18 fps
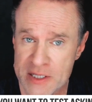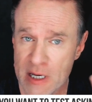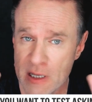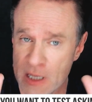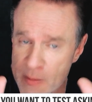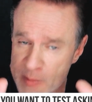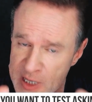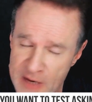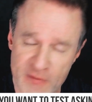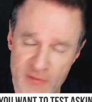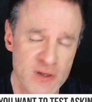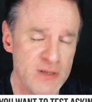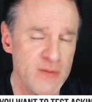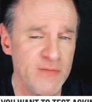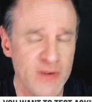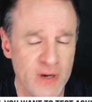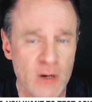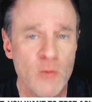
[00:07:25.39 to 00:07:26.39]
Now, let me give you
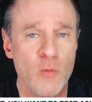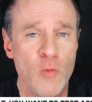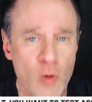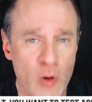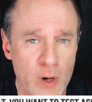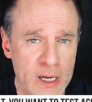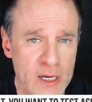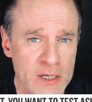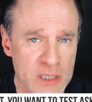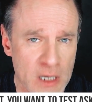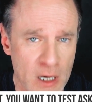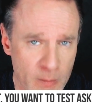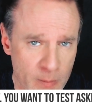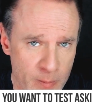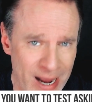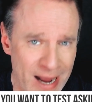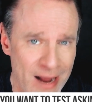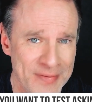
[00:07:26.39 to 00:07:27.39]
some fair warnings
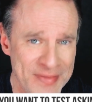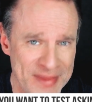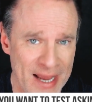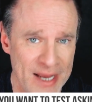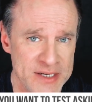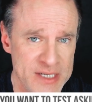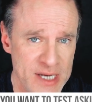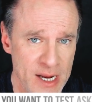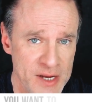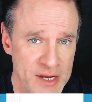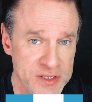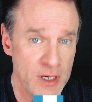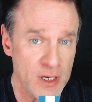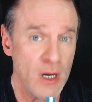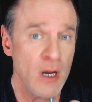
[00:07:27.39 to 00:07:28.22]
about that test.